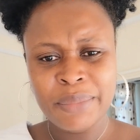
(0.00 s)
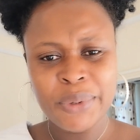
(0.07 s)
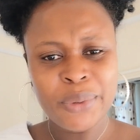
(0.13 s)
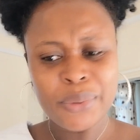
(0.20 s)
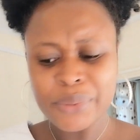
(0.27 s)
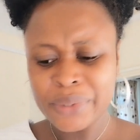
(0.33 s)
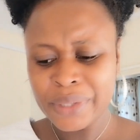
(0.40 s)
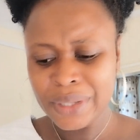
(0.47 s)

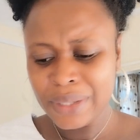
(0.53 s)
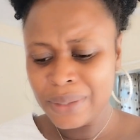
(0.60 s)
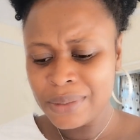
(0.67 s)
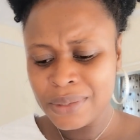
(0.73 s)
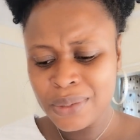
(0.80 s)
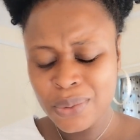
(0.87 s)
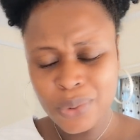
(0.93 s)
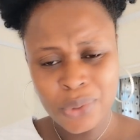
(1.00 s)
because he
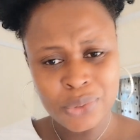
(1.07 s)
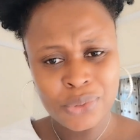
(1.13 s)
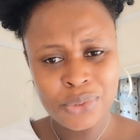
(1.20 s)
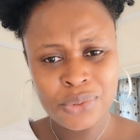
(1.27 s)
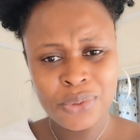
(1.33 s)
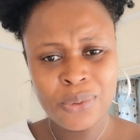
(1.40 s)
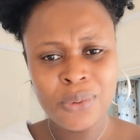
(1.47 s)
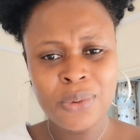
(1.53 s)
is in
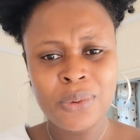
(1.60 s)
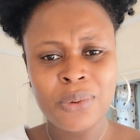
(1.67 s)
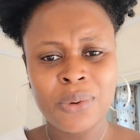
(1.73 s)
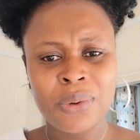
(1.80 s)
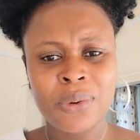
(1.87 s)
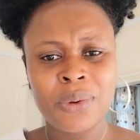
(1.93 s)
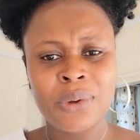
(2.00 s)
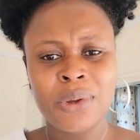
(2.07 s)
control.
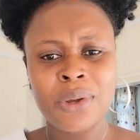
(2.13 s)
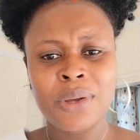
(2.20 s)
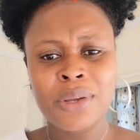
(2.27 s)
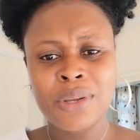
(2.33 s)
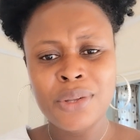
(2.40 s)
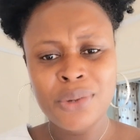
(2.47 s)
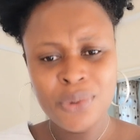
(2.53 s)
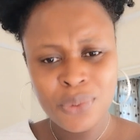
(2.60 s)

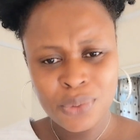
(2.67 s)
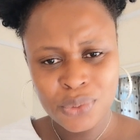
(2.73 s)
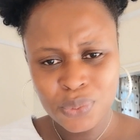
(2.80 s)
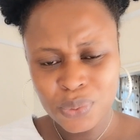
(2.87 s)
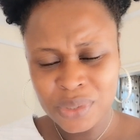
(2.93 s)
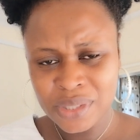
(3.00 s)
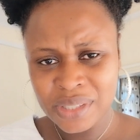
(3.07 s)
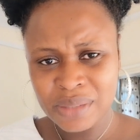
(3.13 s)
He knows
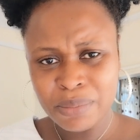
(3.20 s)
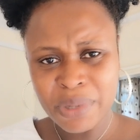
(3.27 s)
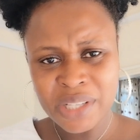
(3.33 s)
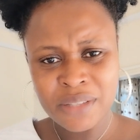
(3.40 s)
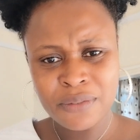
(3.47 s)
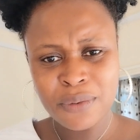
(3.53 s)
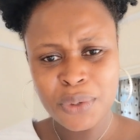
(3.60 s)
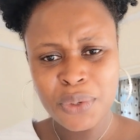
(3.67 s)
what is
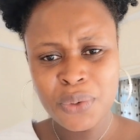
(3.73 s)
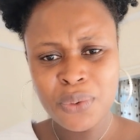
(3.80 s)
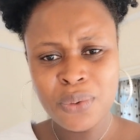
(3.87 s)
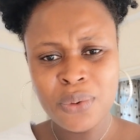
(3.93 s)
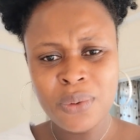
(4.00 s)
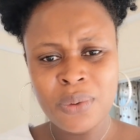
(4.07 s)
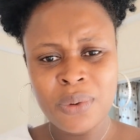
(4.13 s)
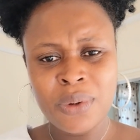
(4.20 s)
best for you.
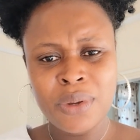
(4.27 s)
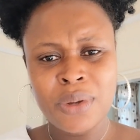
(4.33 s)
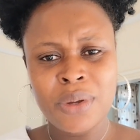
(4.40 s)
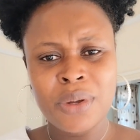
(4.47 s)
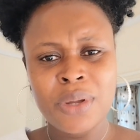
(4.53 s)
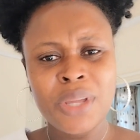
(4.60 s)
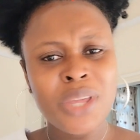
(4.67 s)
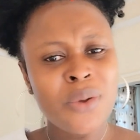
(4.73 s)

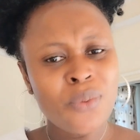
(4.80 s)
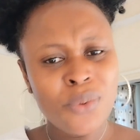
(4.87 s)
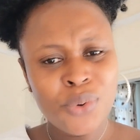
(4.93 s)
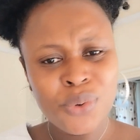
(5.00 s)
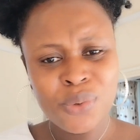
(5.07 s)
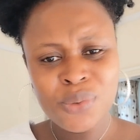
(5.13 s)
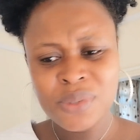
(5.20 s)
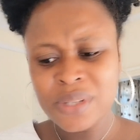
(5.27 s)
He
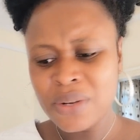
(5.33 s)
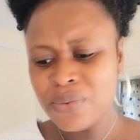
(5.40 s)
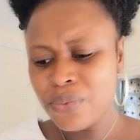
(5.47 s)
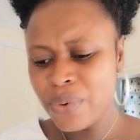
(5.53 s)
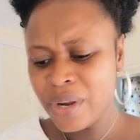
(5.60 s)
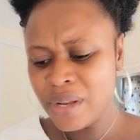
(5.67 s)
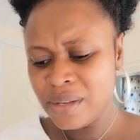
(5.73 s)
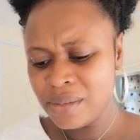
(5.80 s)
rules and
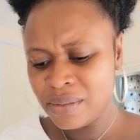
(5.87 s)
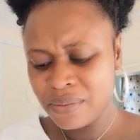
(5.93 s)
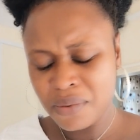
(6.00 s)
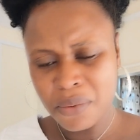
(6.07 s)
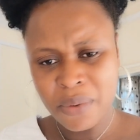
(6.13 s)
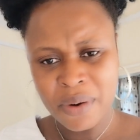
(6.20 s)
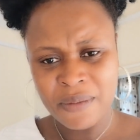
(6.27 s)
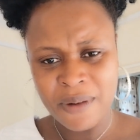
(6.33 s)
reigns
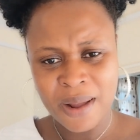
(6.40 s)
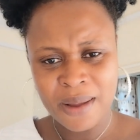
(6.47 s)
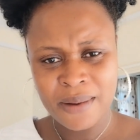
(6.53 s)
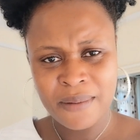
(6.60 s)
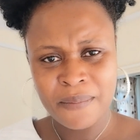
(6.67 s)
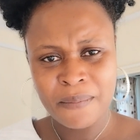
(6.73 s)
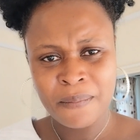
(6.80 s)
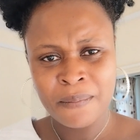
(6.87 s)
forever.
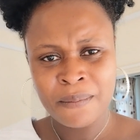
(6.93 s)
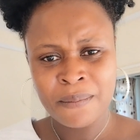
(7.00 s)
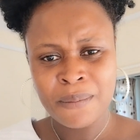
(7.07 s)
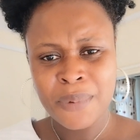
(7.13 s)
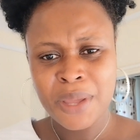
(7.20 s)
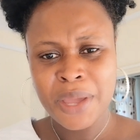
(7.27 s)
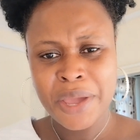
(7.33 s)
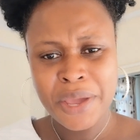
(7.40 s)

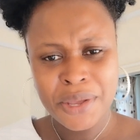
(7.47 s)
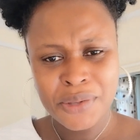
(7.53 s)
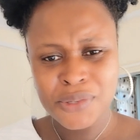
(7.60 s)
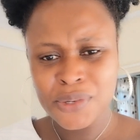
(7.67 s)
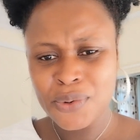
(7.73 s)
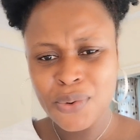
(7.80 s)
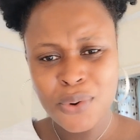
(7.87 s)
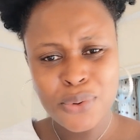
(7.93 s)
He
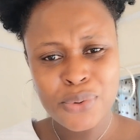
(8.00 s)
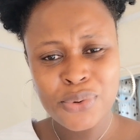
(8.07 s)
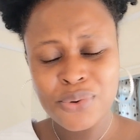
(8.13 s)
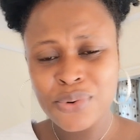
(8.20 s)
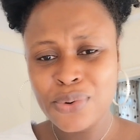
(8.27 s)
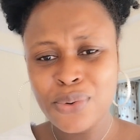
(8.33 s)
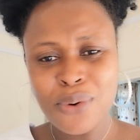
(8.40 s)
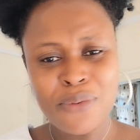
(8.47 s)
is in
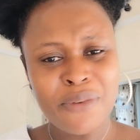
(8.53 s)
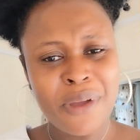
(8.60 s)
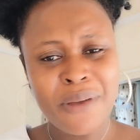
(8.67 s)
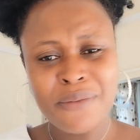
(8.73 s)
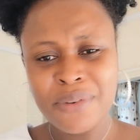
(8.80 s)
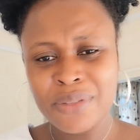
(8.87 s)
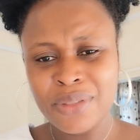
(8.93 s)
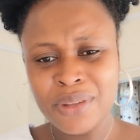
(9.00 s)
control of
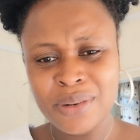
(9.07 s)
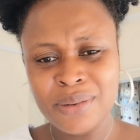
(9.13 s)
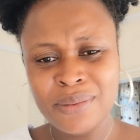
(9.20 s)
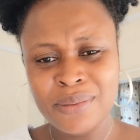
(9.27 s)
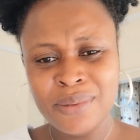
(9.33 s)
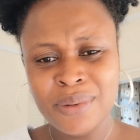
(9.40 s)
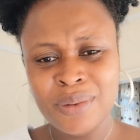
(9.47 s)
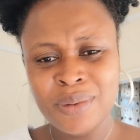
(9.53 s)
everything.
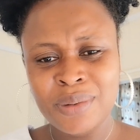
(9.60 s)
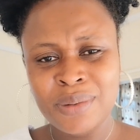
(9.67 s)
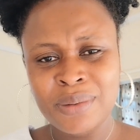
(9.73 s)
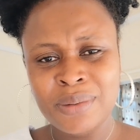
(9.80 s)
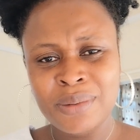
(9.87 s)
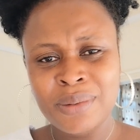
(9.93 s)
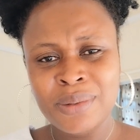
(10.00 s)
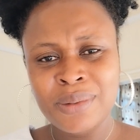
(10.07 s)

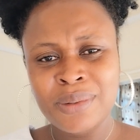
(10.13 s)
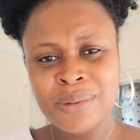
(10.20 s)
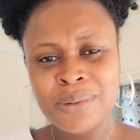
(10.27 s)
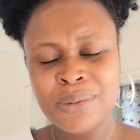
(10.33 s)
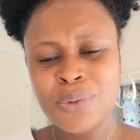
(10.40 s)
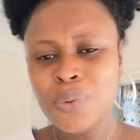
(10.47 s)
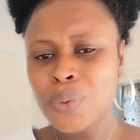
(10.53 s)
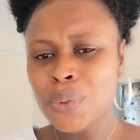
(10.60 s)

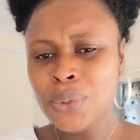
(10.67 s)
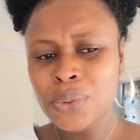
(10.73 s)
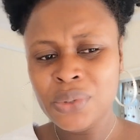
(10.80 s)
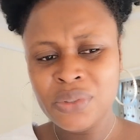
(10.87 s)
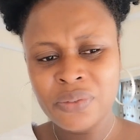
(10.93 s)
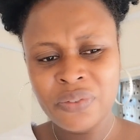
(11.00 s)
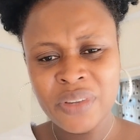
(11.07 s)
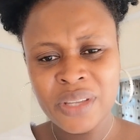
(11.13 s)
Don't
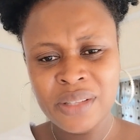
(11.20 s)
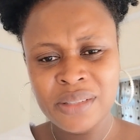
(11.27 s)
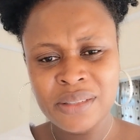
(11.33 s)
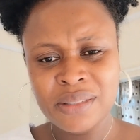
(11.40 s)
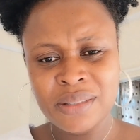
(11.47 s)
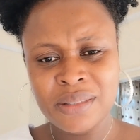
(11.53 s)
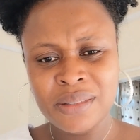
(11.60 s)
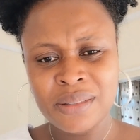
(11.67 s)
lose
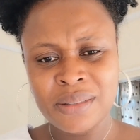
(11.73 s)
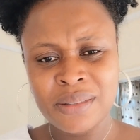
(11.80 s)
faith.